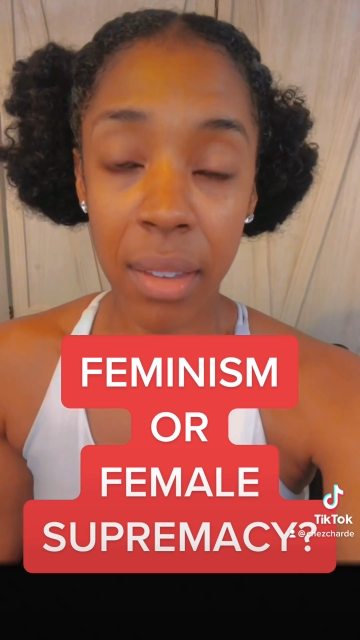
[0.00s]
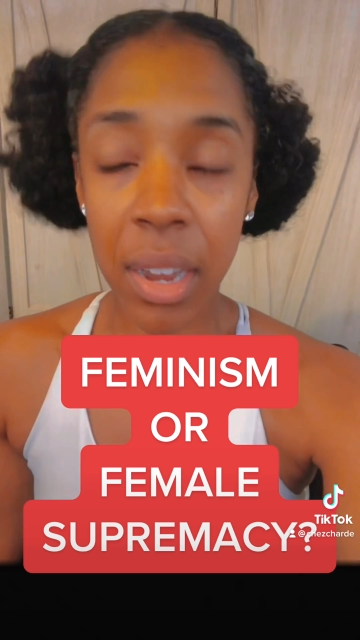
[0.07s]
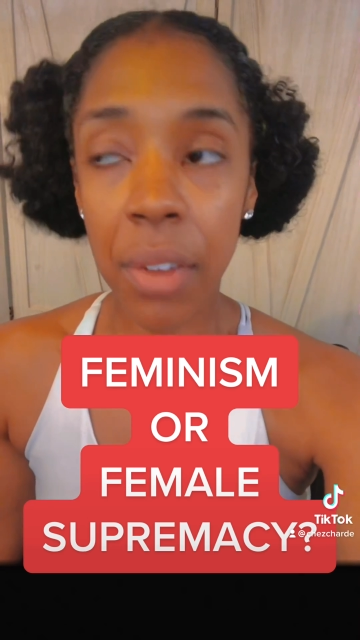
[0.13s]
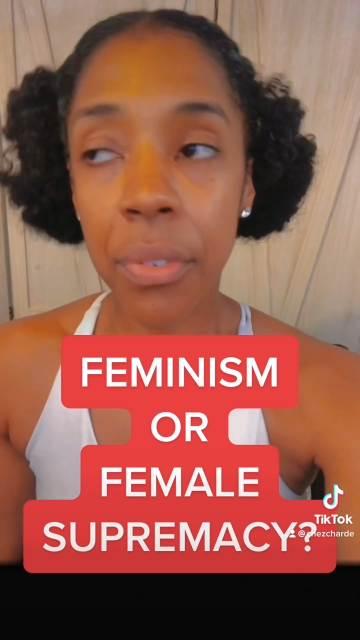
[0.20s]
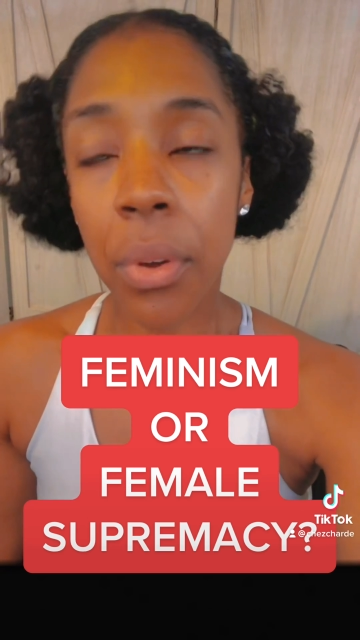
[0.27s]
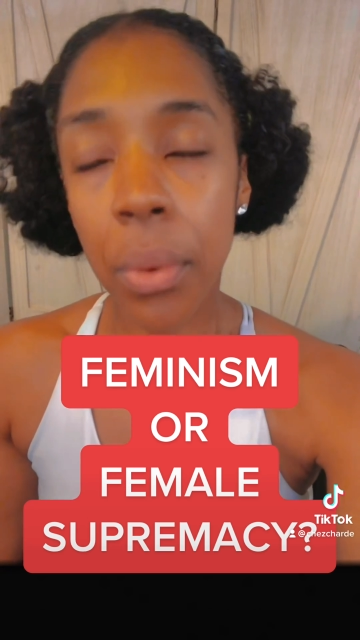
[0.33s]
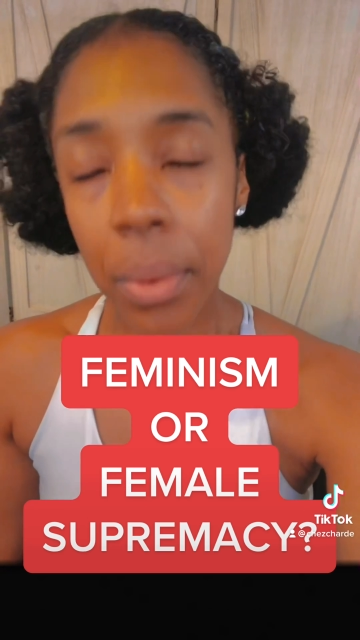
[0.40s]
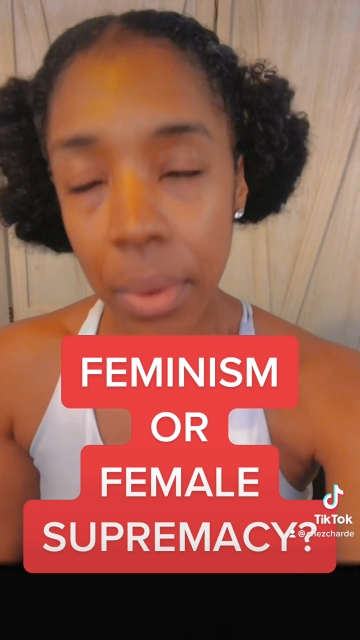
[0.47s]
And
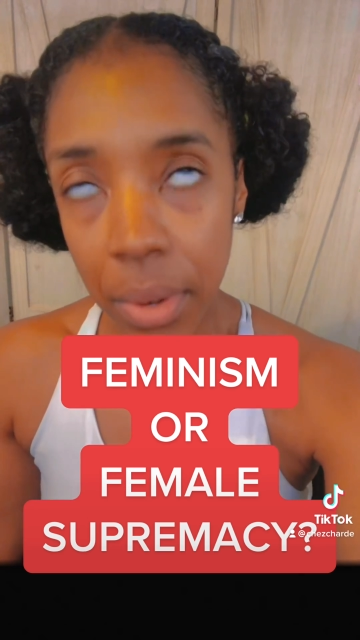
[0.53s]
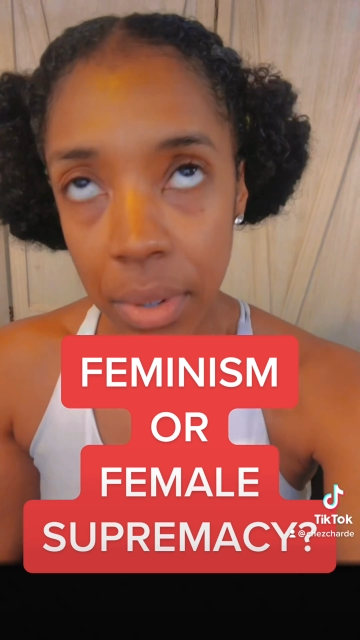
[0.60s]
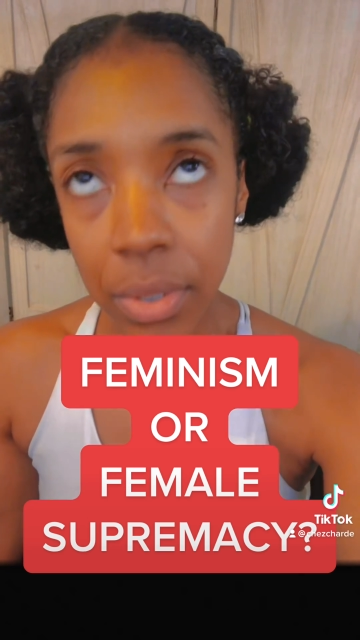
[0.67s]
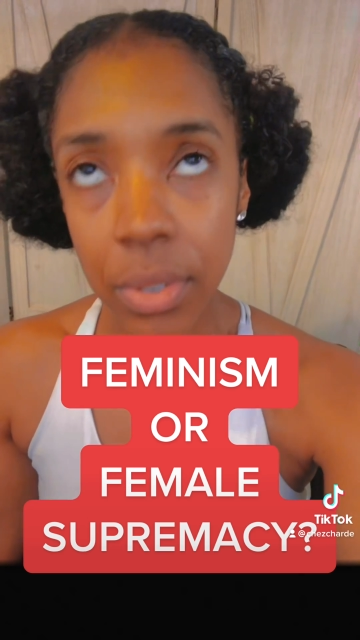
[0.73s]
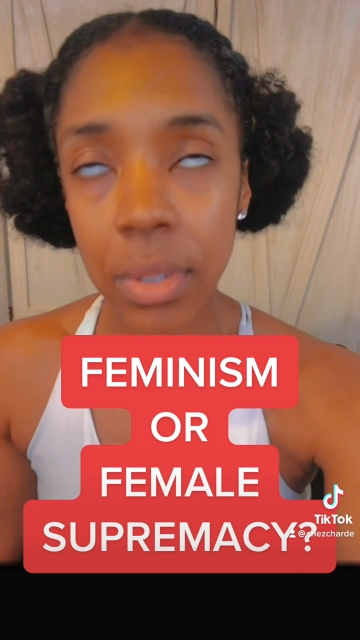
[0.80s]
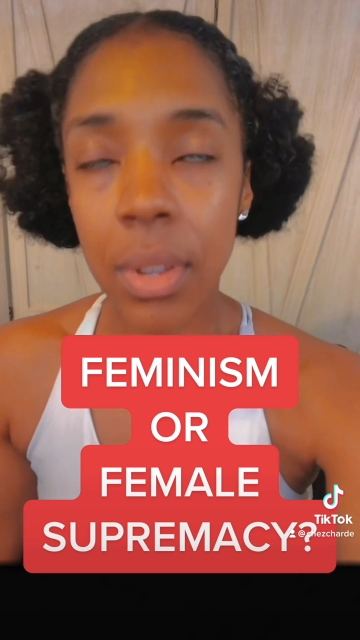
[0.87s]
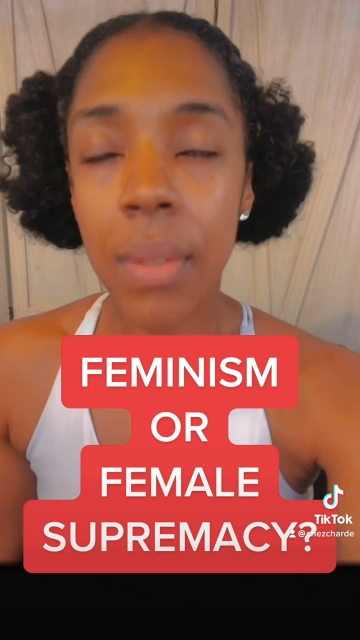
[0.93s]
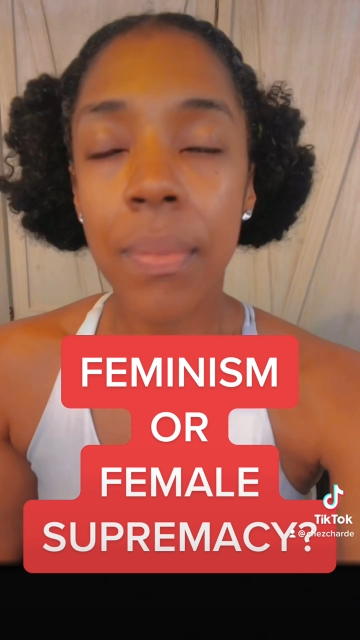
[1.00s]
of
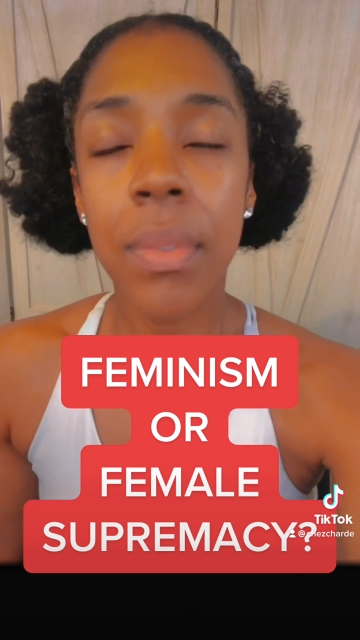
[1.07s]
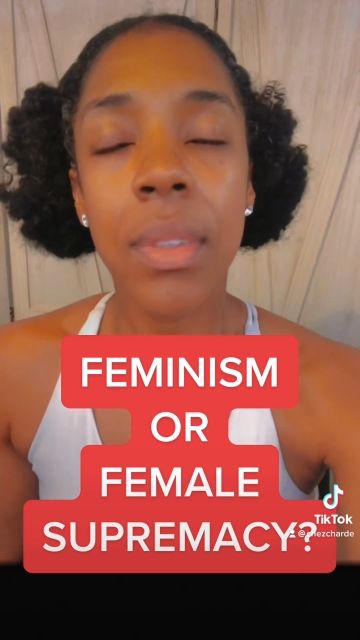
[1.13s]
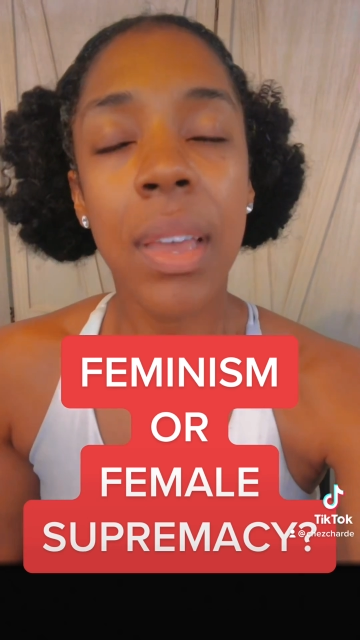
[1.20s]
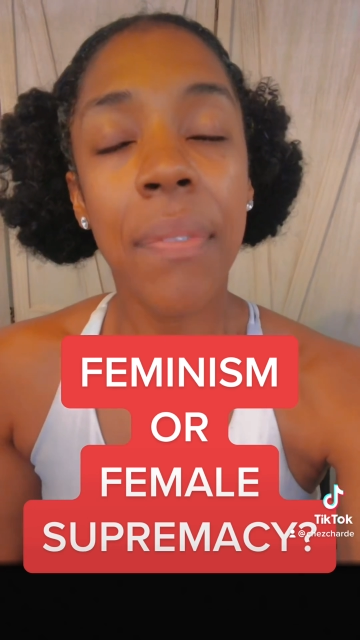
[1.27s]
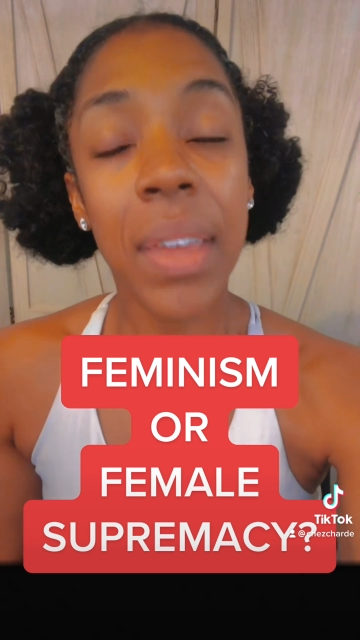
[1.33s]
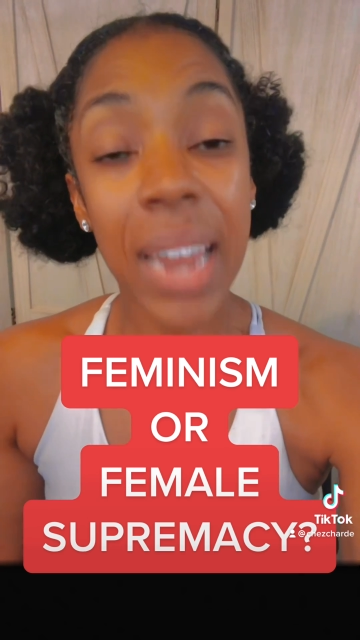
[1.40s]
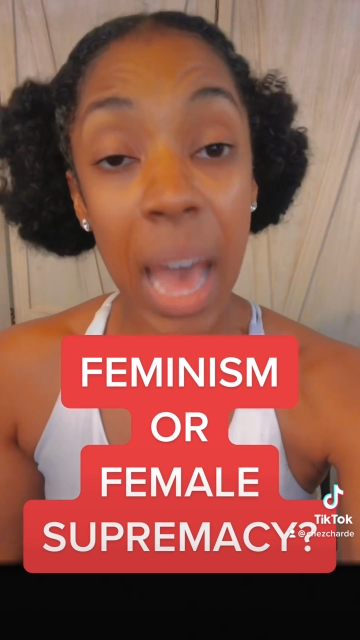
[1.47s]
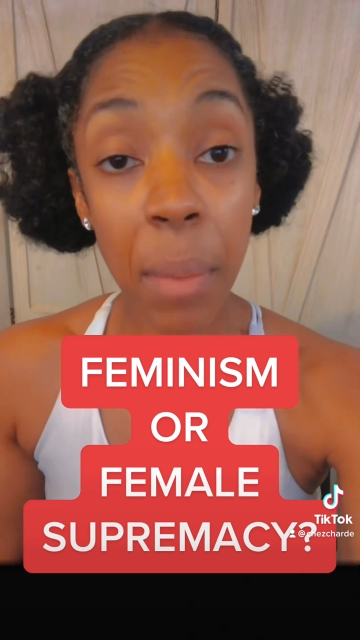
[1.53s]
course,
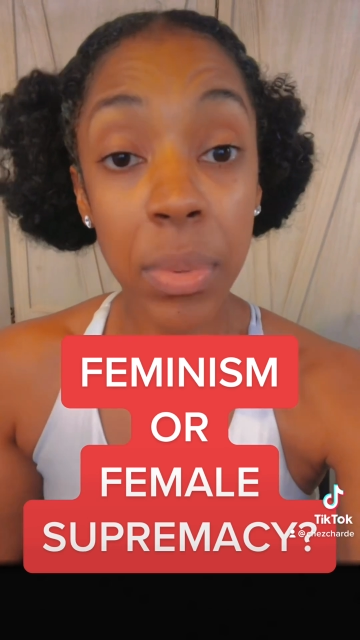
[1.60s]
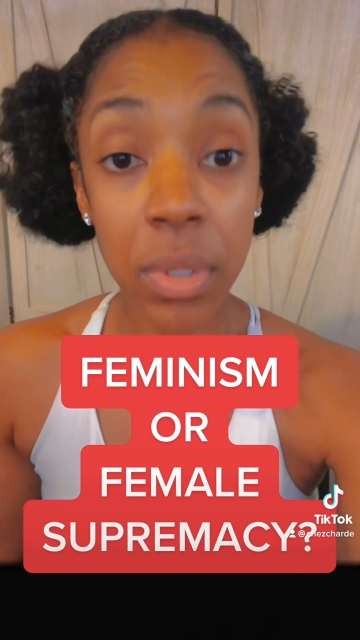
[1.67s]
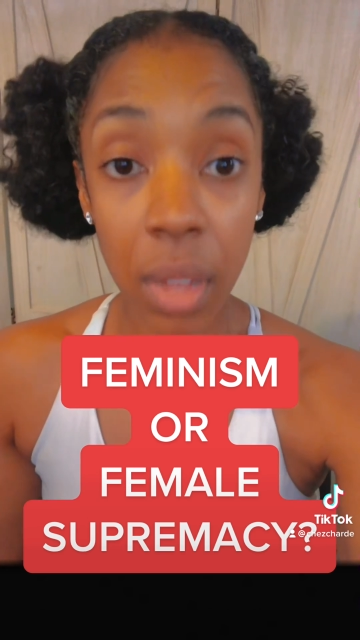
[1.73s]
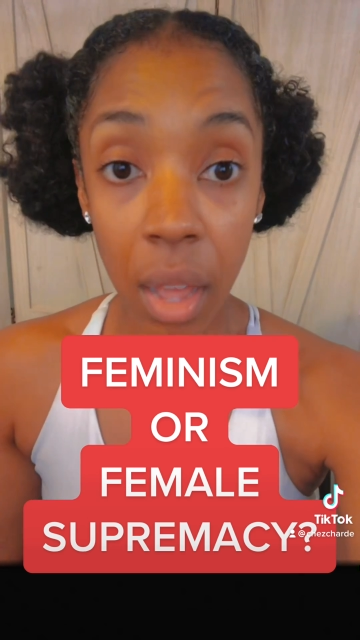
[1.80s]
if that happens